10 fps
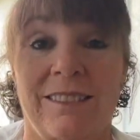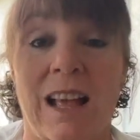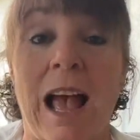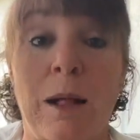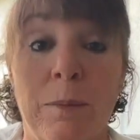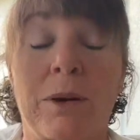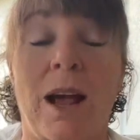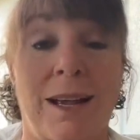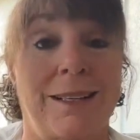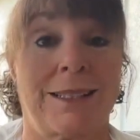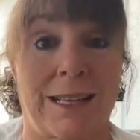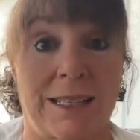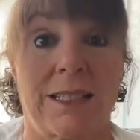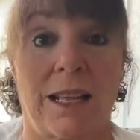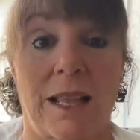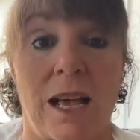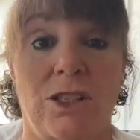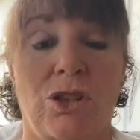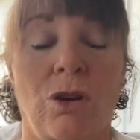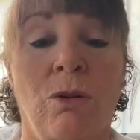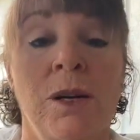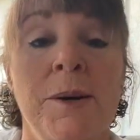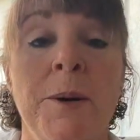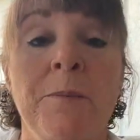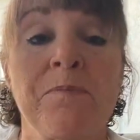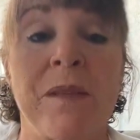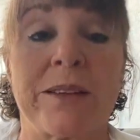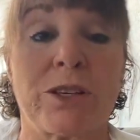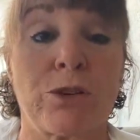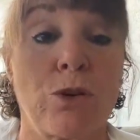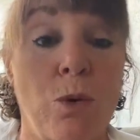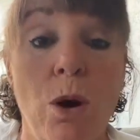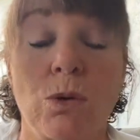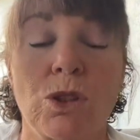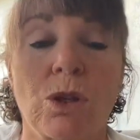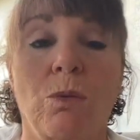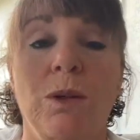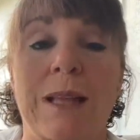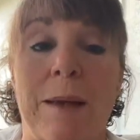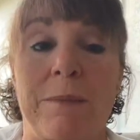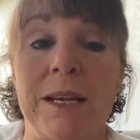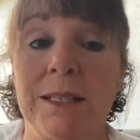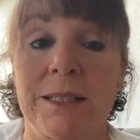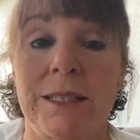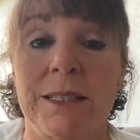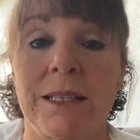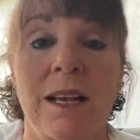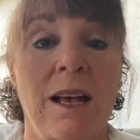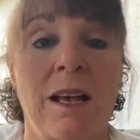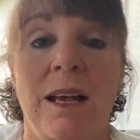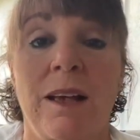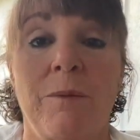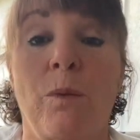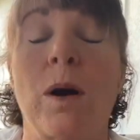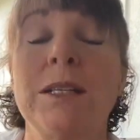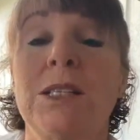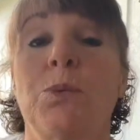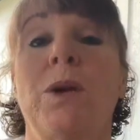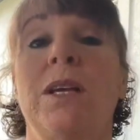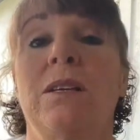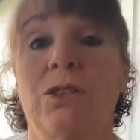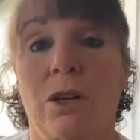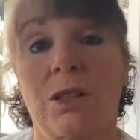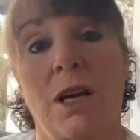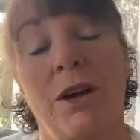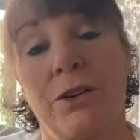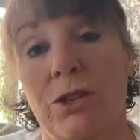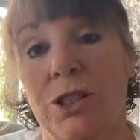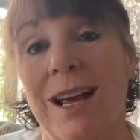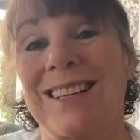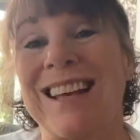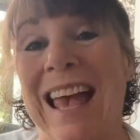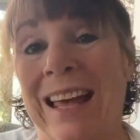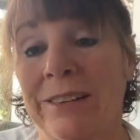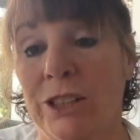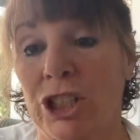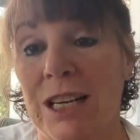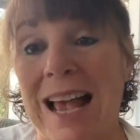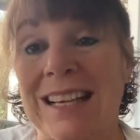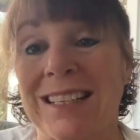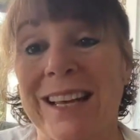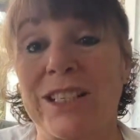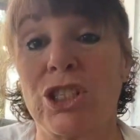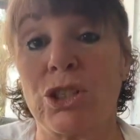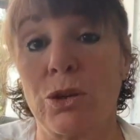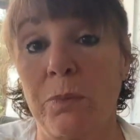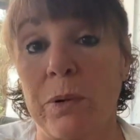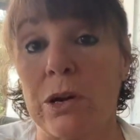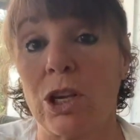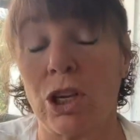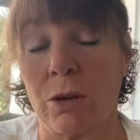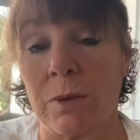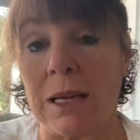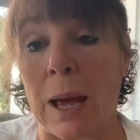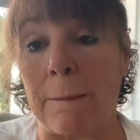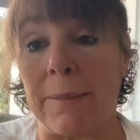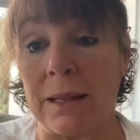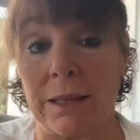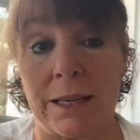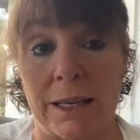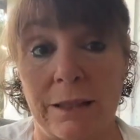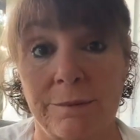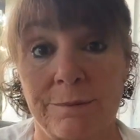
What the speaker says: Albert Einstein said that. So that's a quote. So what that means is, once we start to understand energy as a superhuman ability